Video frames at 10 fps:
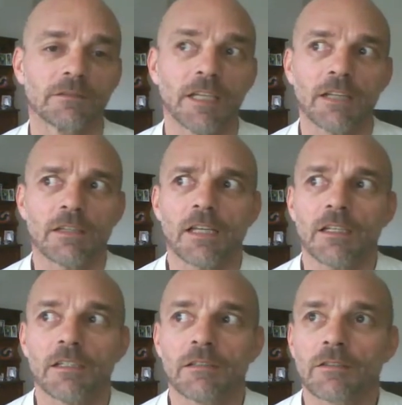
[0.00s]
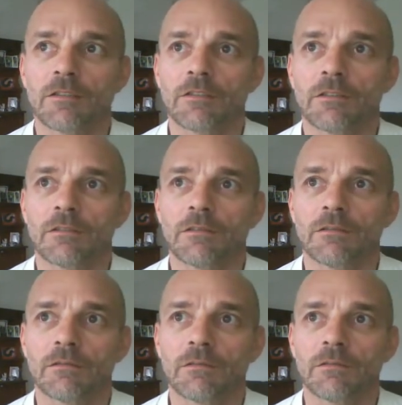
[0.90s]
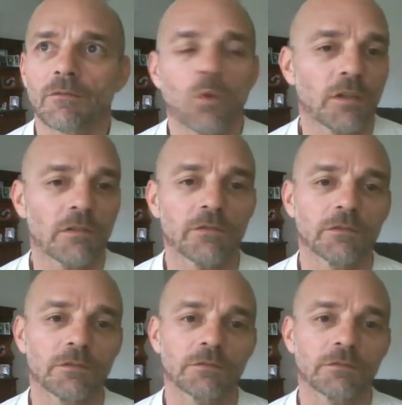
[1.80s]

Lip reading: And that is wonderful.